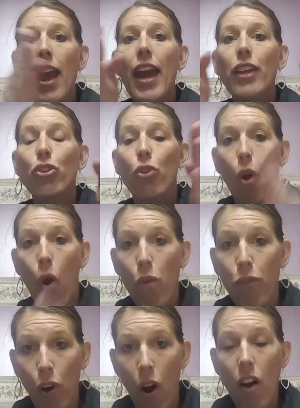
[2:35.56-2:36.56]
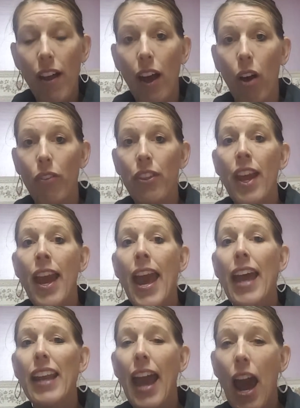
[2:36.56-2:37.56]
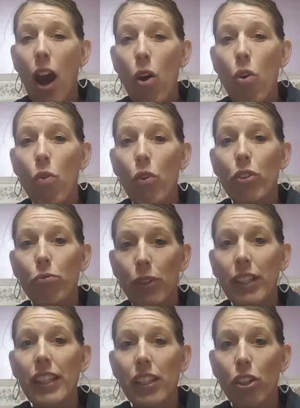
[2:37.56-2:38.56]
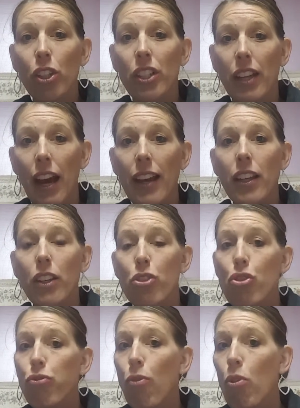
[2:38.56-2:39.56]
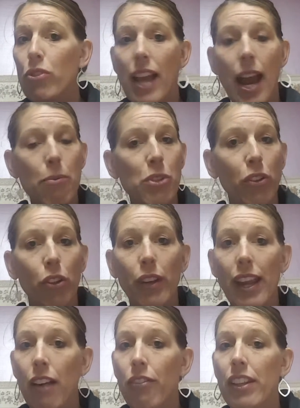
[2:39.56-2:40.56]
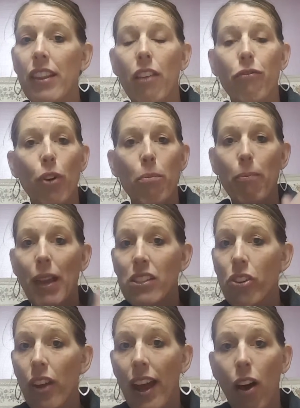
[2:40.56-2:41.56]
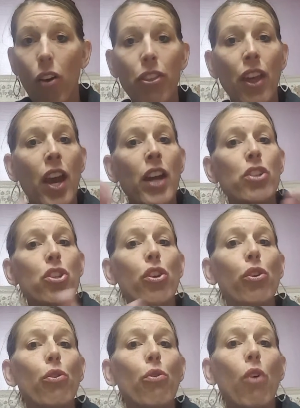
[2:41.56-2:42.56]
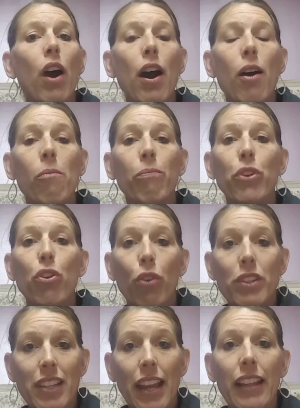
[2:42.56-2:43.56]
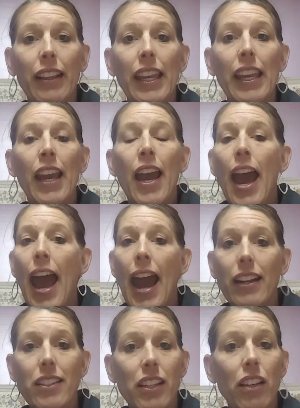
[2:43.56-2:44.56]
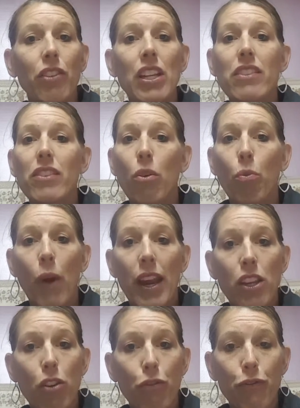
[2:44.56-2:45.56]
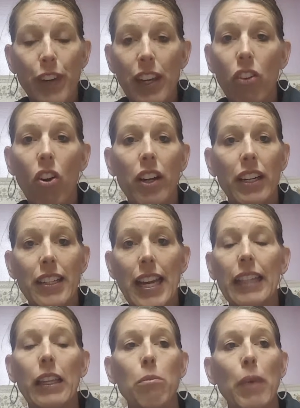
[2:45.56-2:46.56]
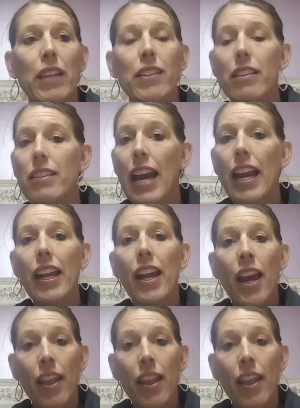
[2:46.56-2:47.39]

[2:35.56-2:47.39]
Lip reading: and your overall health, and how really your gut controls absolutely everything from mental health to your daily activities, the way you feel on a daily basis. That